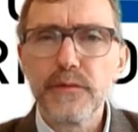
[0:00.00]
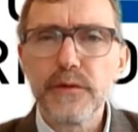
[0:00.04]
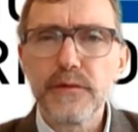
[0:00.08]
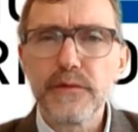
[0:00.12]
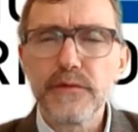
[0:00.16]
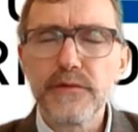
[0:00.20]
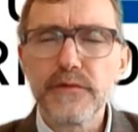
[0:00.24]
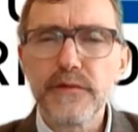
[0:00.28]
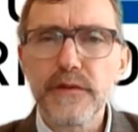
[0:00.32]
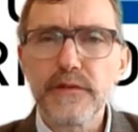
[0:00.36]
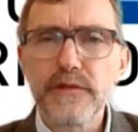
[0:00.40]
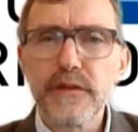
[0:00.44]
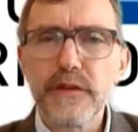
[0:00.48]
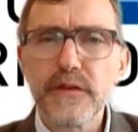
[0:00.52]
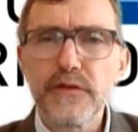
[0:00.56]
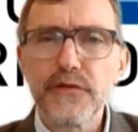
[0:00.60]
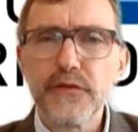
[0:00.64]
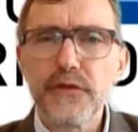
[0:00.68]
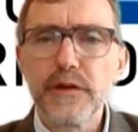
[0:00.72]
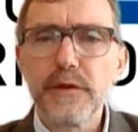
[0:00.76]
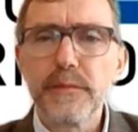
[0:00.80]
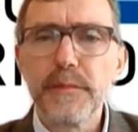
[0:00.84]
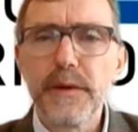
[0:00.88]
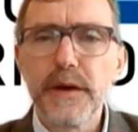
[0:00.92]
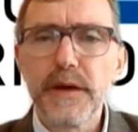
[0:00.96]

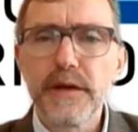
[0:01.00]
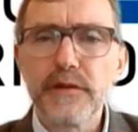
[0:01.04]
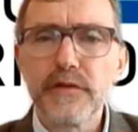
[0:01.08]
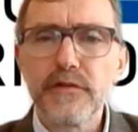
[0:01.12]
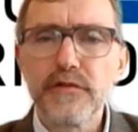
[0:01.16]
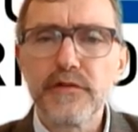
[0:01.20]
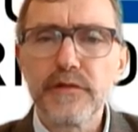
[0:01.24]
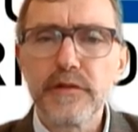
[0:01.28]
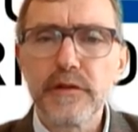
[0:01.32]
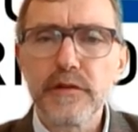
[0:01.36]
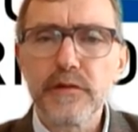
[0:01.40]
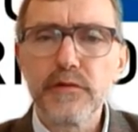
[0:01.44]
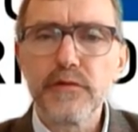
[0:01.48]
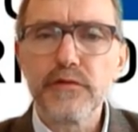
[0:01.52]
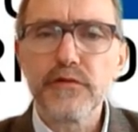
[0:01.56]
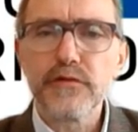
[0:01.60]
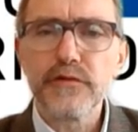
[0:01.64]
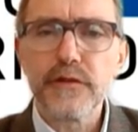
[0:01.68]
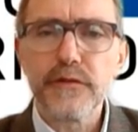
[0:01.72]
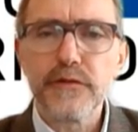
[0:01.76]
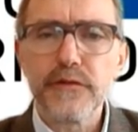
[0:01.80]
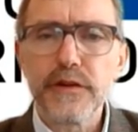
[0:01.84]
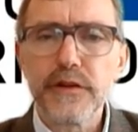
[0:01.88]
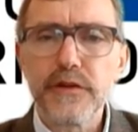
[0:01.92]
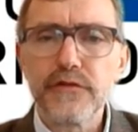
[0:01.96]
successfully managed the cost
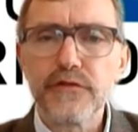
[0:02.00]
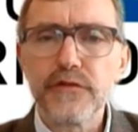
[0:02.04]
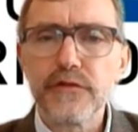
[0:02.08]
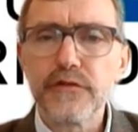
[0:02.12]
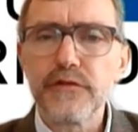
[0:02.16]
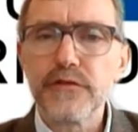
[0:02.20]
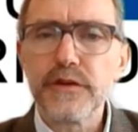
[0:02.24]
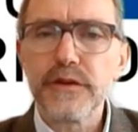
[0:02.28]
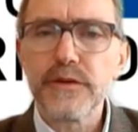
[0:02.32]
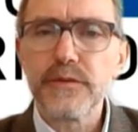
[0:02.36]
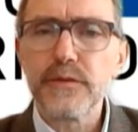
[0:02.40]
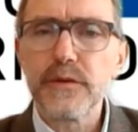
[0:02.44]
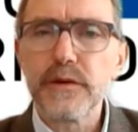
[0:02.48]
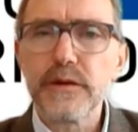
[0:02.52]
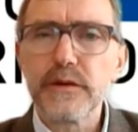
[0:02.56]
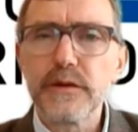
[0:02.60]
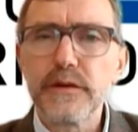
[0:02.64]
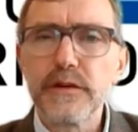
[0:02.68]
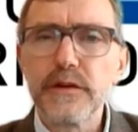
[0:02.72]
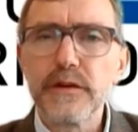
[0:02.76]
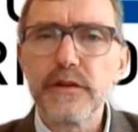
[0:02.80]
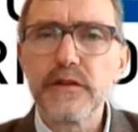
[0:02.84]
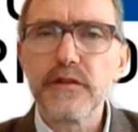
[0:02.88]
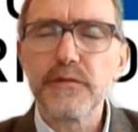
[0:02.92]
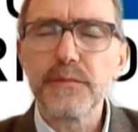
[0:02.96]
inflation,
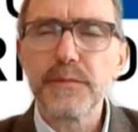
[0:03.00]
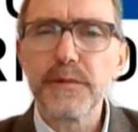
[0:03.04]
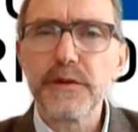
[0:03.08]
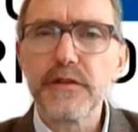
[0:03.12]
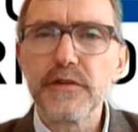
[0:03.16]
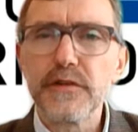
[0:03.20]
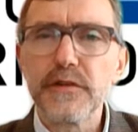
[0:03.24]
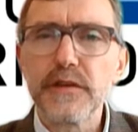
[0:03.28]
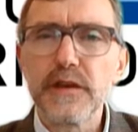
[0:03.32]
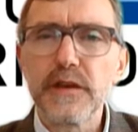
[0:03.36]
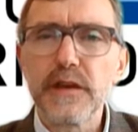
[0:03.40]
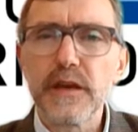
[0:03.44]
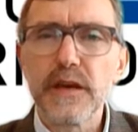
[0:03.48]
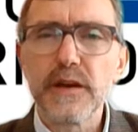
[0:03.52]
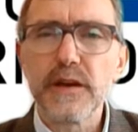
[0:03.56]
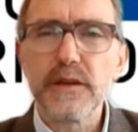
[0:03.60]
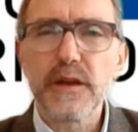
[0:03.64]
generally speaking,